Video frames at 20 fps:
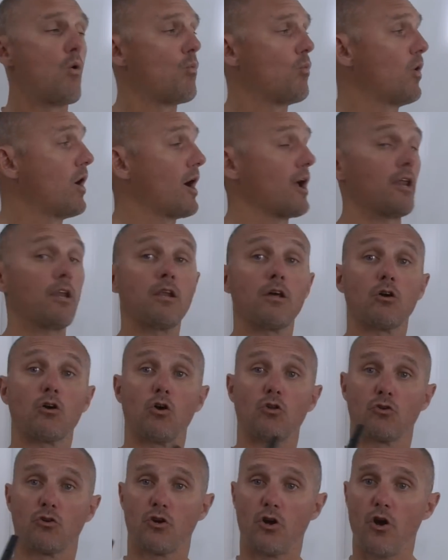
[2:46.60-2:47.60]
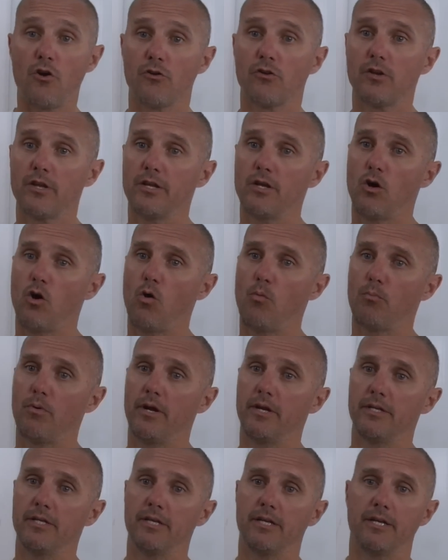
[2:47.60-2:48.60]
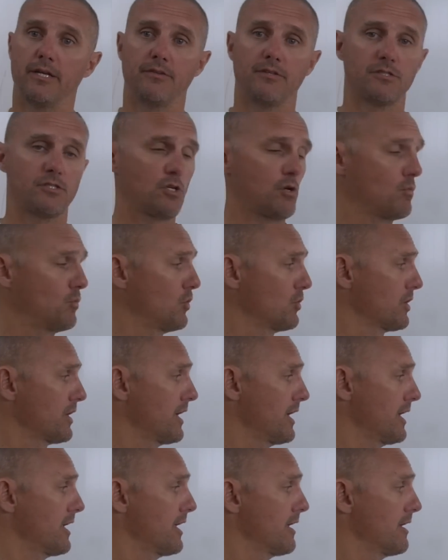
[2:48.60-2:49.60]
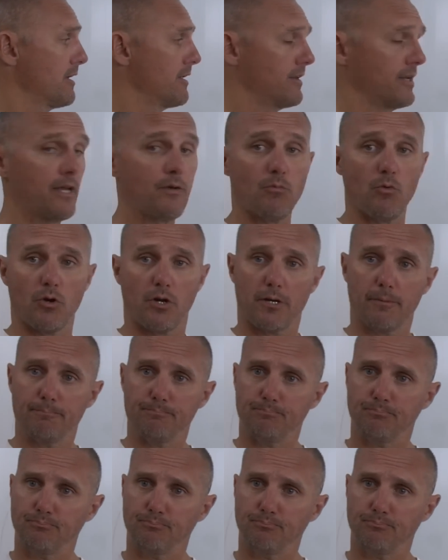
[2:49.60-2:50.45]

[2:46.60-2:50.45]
while concurrently operating in the sub one gig network.